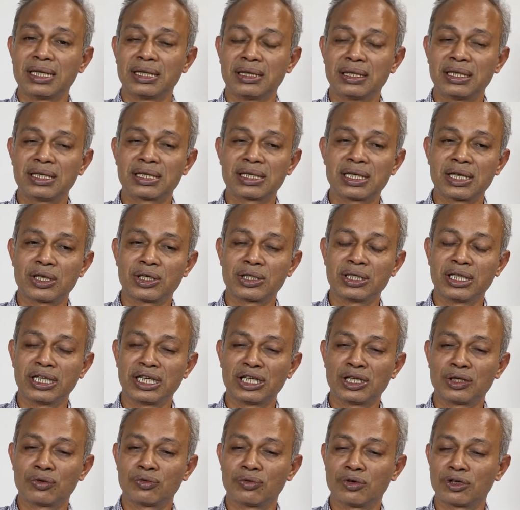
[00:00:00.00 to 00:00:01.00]
This,
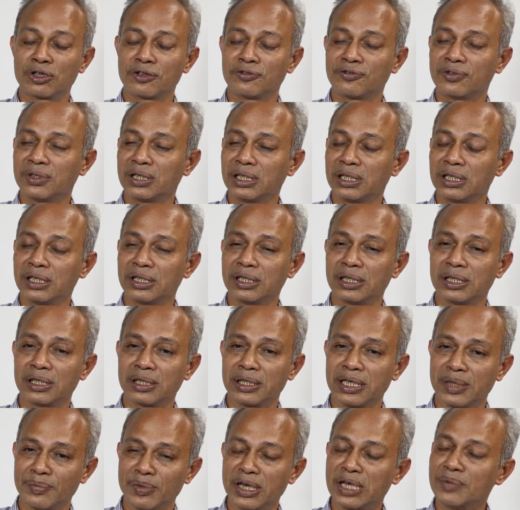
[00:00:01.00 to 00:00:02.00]
in one of the
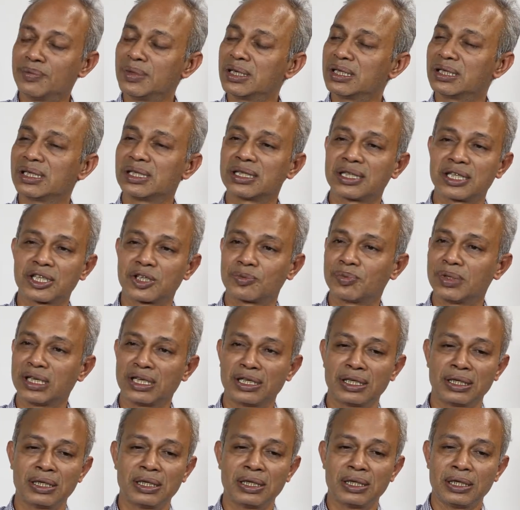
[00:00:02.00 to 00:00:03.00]
amendments, this has
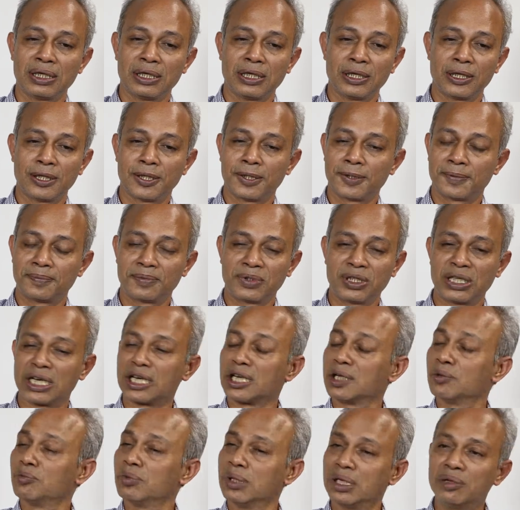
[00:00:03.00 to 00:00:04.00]
been
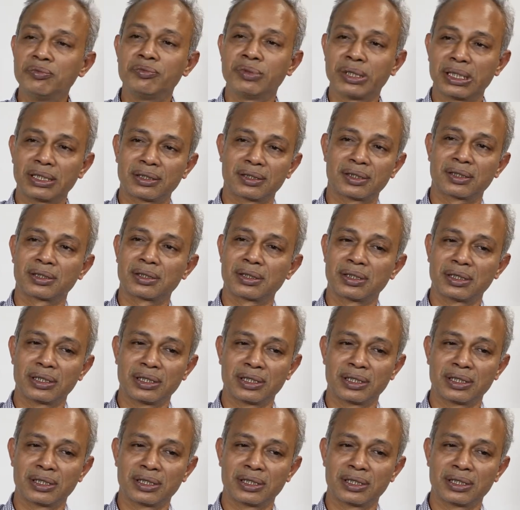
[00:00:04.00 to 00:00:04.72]
done away with.